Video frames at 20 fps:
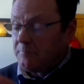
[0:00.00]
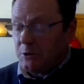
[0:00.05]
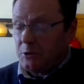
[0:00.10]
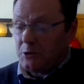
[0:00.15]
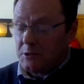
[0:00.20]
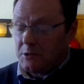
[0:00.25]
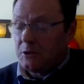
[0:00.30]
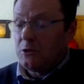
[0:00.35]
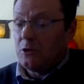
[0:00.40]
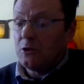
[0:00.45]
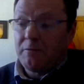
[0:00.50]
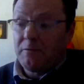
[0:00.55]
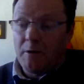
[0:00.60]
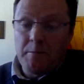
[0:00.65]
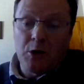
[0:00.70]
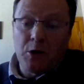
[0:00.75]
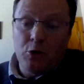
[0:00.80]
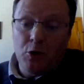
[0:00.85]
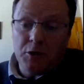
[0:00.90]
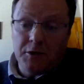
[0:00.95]
just the
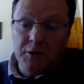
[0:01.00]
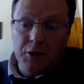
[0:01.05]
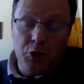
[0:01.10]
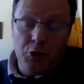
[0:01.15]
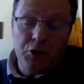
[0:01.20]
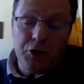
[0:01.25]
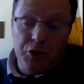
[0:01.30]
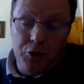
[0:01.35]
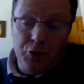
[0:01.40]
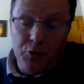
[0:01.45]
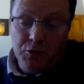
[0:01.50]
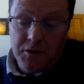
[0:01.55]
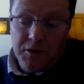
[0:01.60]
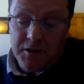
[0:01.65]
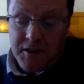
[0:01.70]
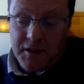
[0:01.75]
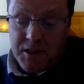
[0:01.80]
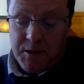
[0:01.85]
good news,